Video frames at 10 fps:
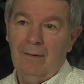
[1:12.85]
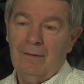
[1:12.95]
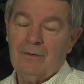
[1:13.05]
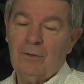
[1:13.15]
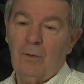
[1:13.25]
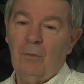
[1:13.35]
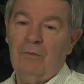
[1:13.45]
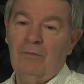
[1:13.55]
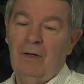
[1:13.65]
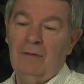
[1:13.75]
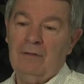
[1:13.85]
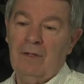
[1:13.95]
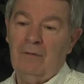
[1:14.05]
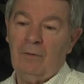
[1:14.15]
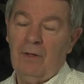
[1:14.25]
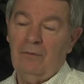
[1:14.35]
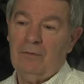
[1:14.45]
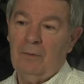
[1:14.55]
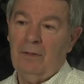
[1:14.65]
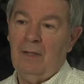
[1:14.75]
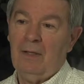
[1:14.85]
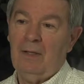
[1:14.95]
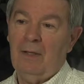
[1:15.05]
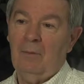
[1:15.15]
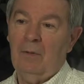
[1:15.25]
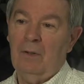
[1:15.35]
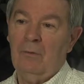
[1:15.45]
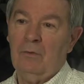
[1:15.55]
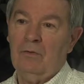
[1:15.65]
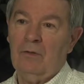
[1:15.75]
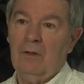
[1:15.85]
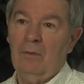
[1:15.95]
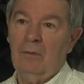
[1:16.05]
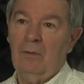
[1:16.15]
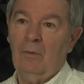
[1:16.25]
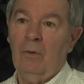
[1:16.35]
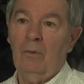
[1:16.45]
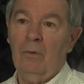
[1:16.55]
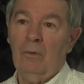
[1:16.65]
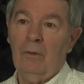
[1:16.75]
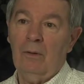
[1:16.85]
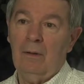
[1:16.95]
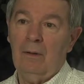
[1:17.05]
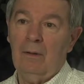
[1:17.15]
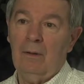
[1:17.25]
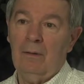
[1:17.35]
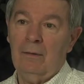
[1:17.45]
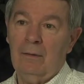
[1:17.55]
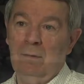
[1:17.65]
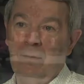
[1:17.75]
So we finally decided if we're going to spend that kind of money, we're just going to build what we want. And